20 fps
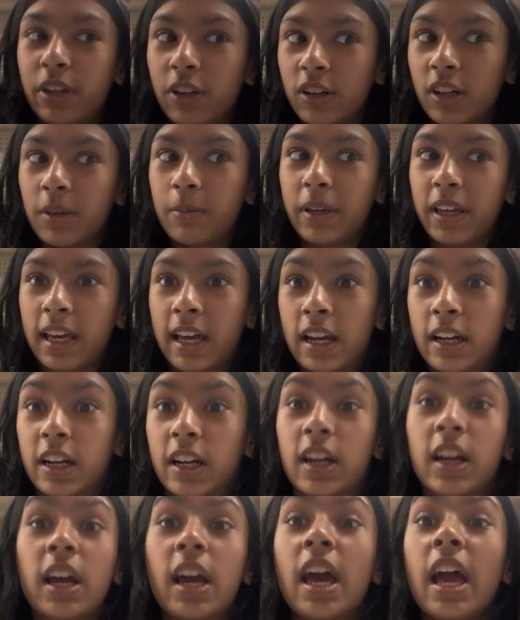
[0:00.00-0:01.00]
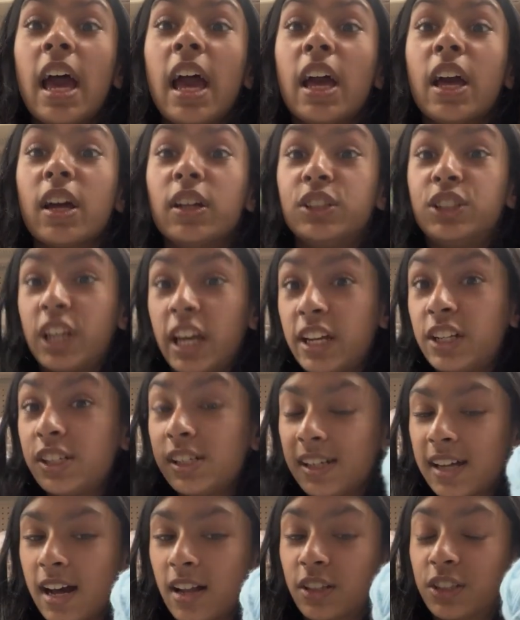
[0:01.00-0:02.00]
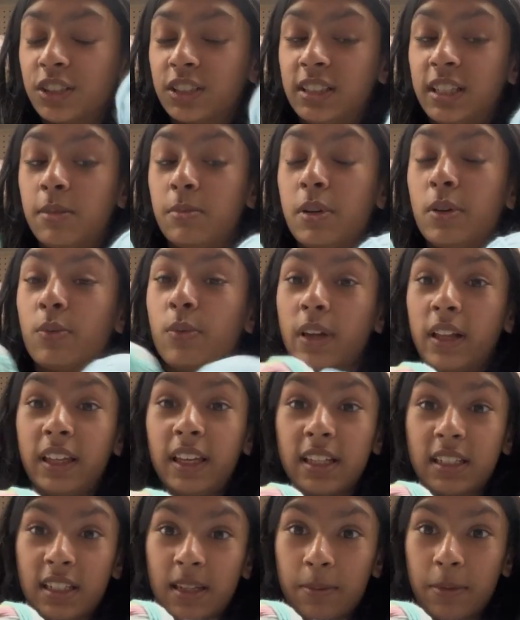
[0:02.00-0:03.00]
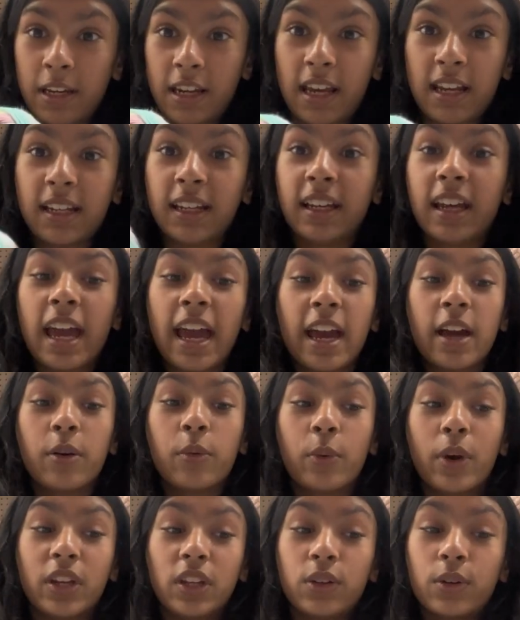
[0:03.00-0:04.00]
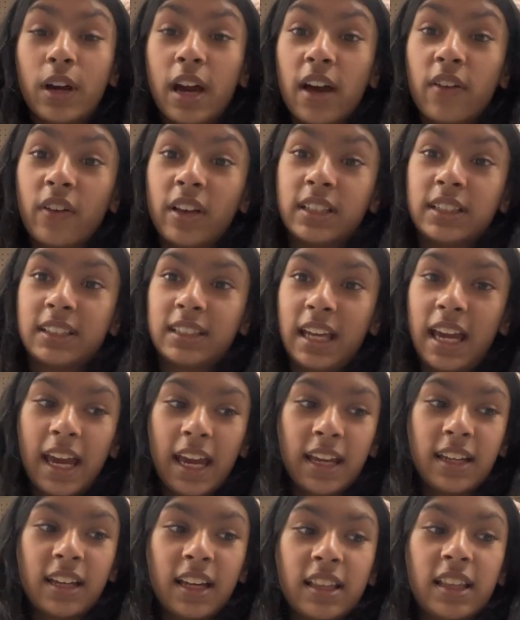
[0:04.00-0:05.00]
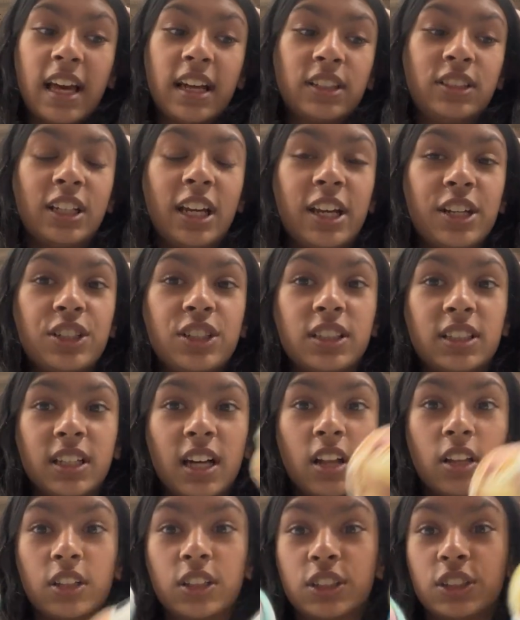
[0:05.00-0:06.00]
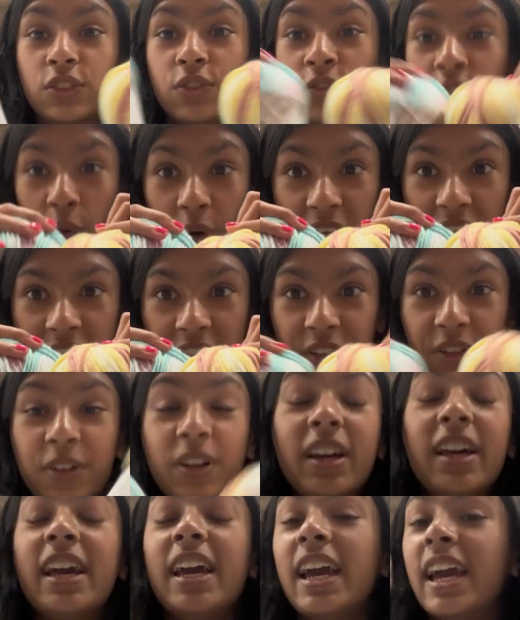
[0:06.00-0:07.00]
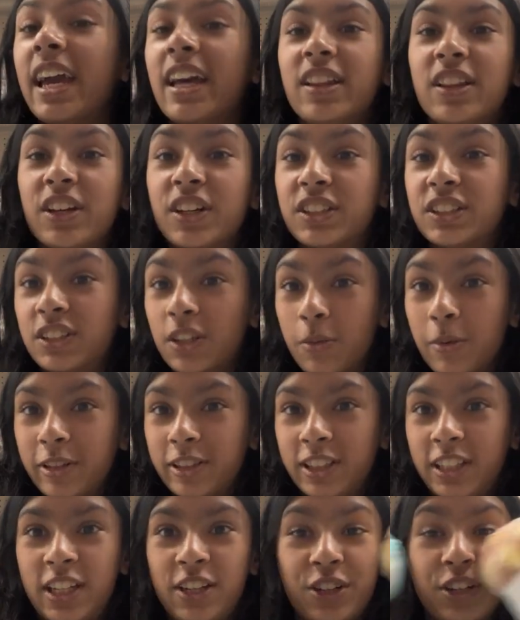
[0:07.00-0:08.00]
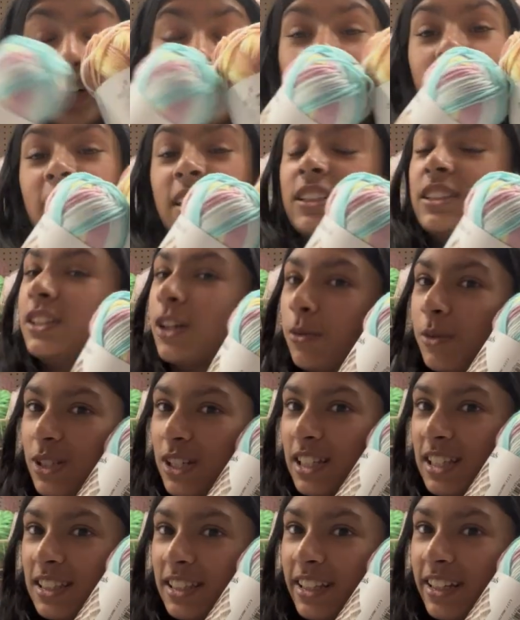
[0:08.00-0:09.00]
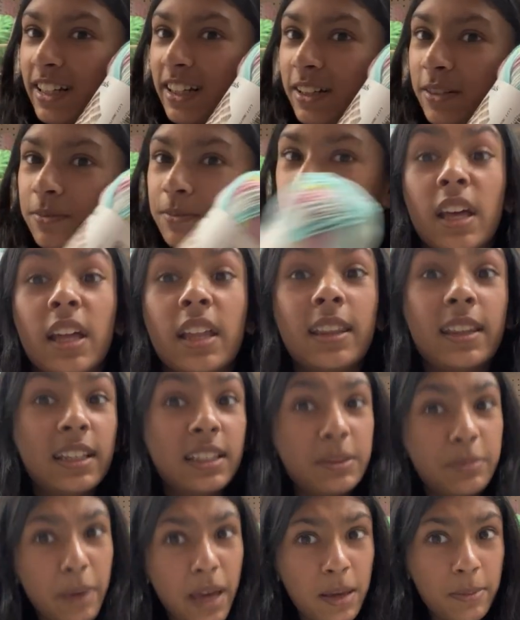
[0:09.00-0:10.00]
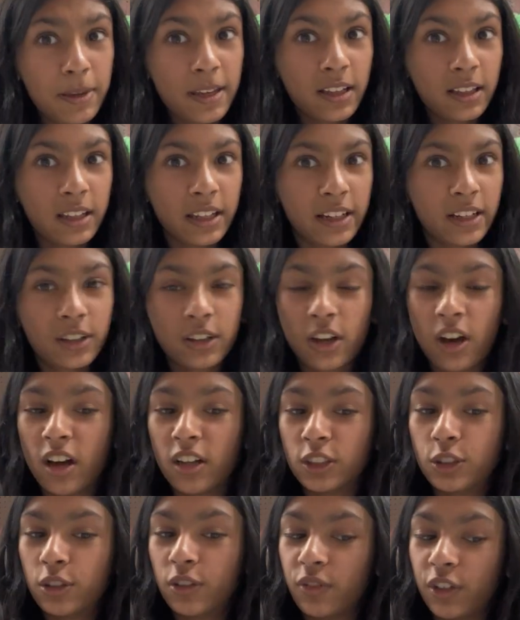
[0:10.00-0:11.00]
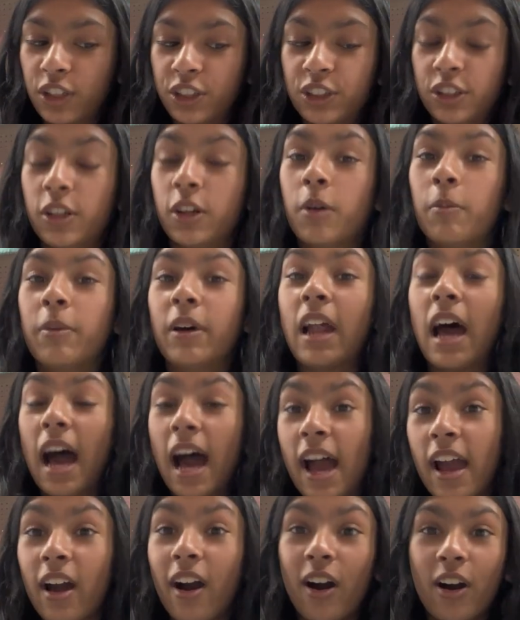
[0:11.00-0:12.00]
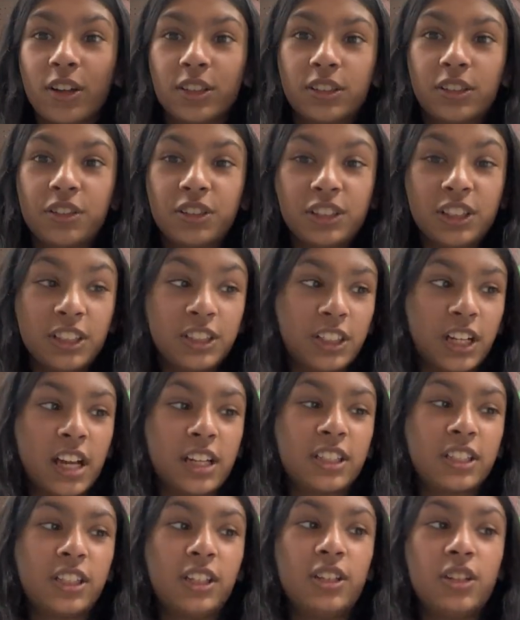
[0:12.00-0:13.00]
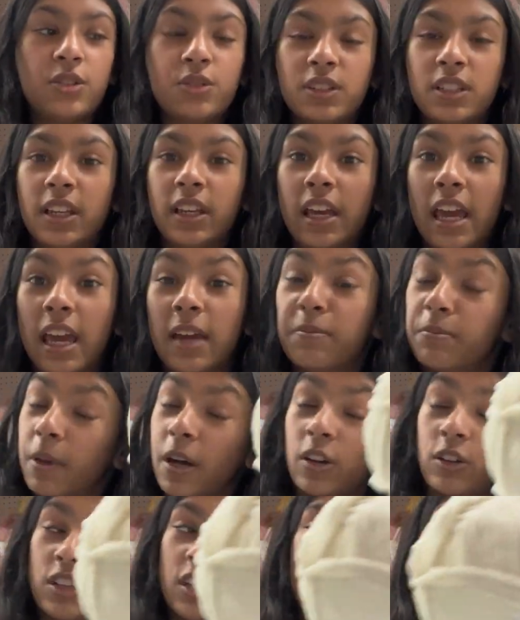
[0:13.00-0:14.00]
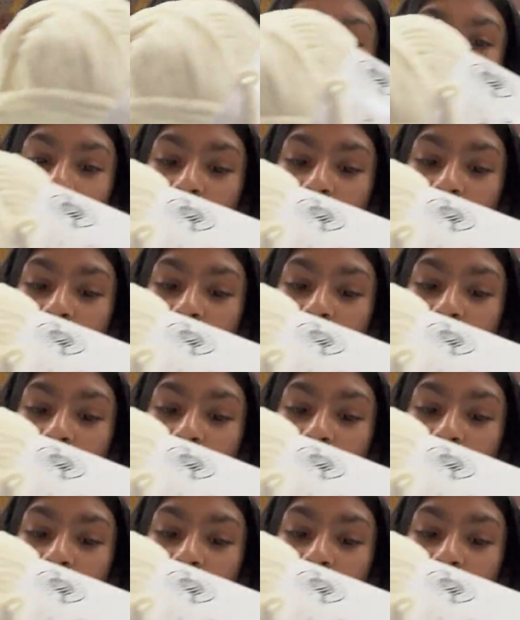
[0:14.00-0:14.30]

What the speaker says: you're a beginner, changing colors can be really intimidating, and when you have a skein that changes colors for you, it looks so much cuter and is so much easier. This may be a little controversial, but I also suggest using a bulkier weight